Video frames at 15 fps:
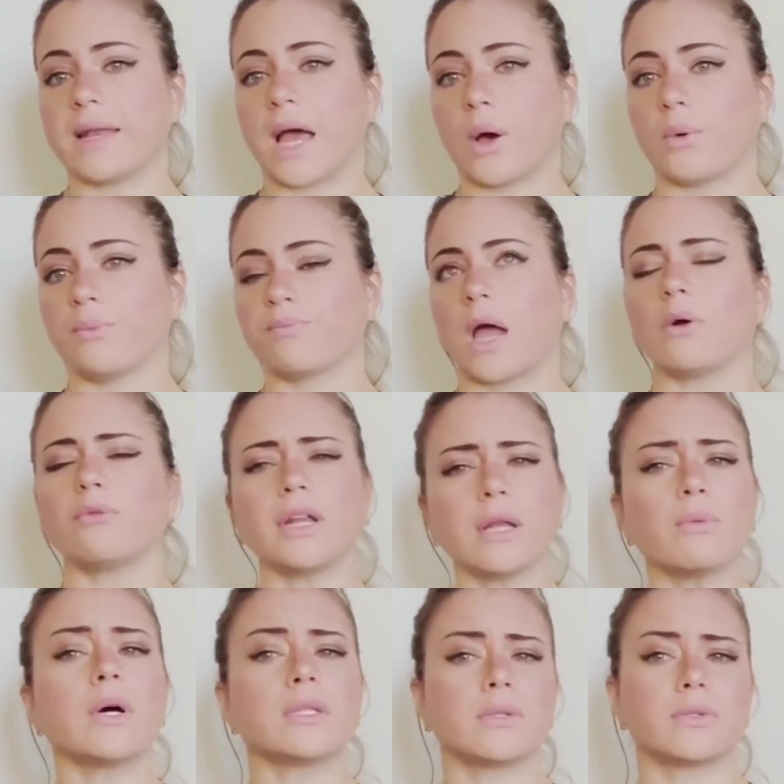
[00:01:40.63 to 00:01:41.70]
Now, I really
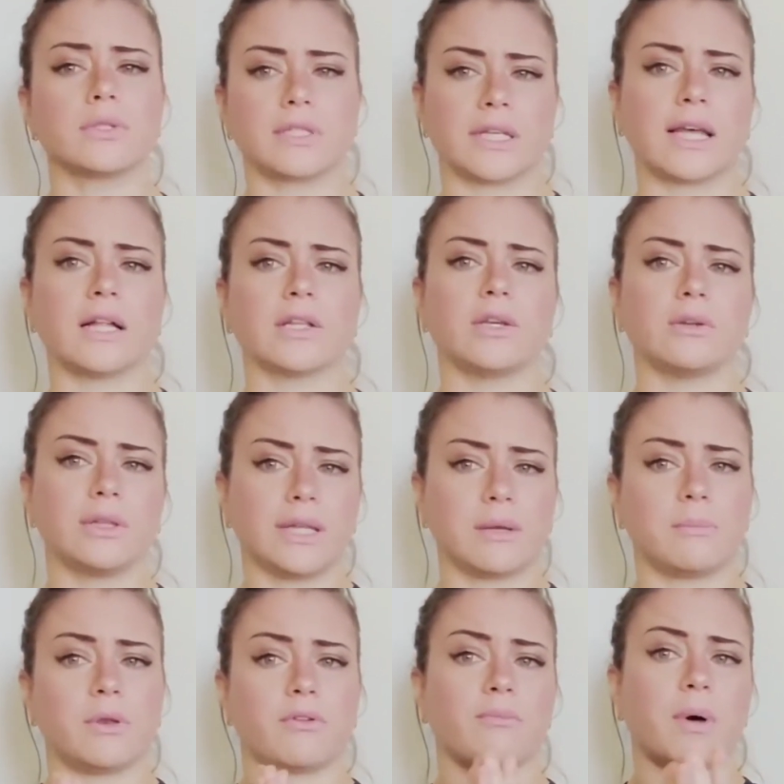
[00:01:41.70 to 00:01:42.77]
want to tell you a
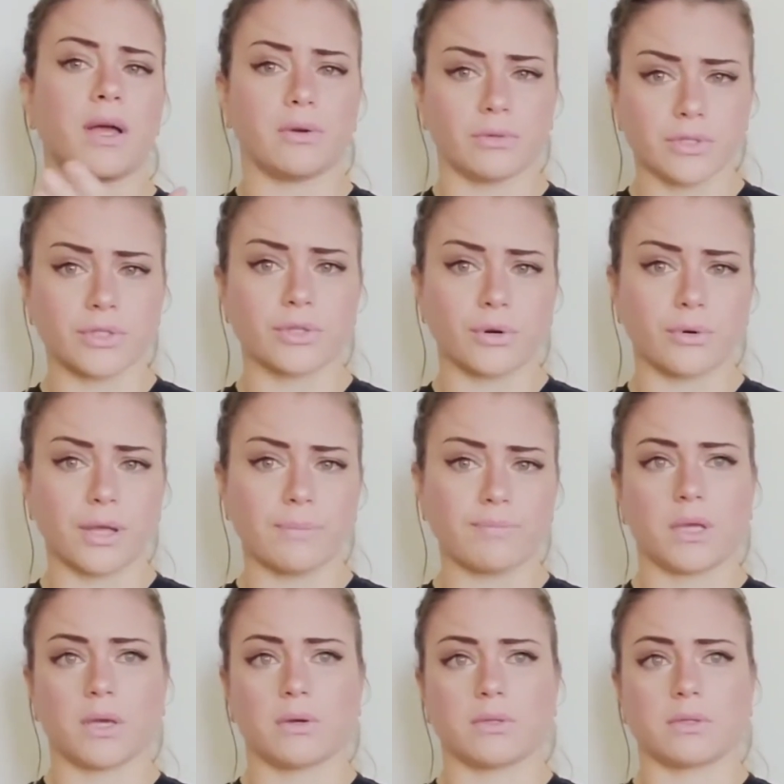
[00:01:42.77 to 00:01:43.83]
little bit of my own story
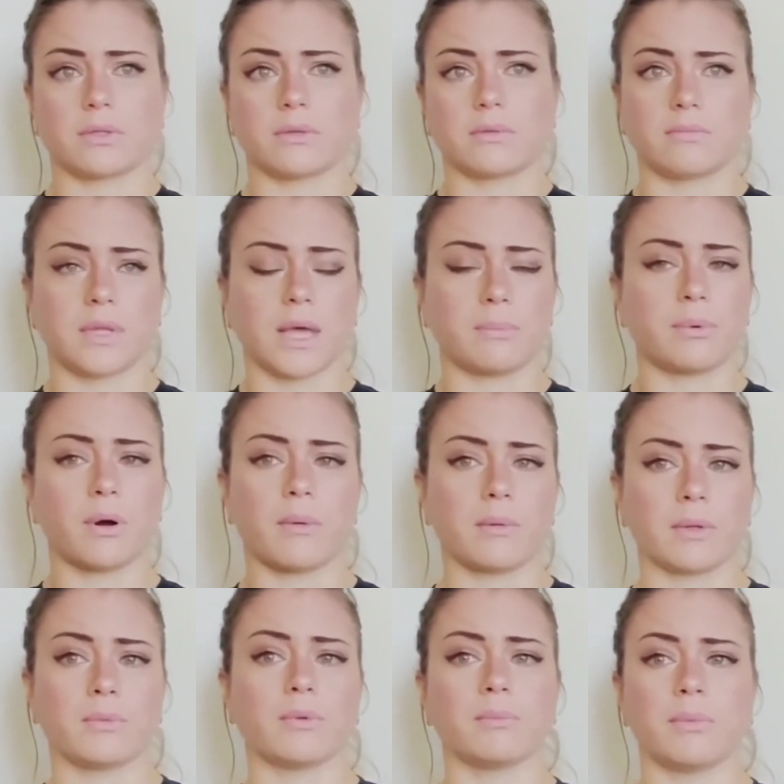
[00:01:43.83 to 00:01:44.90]
because that
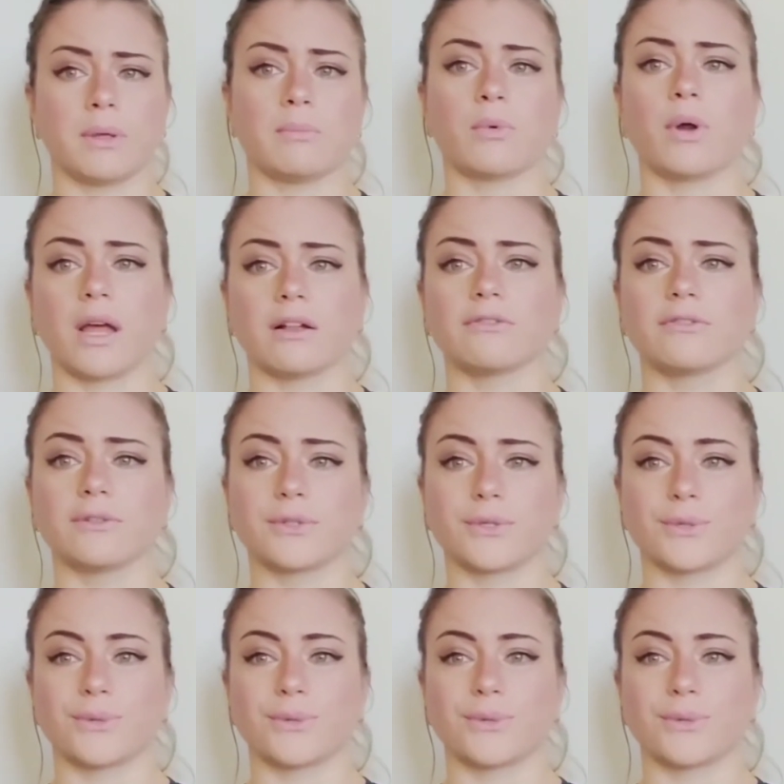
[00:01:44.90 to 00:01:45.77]
probably will be more helpful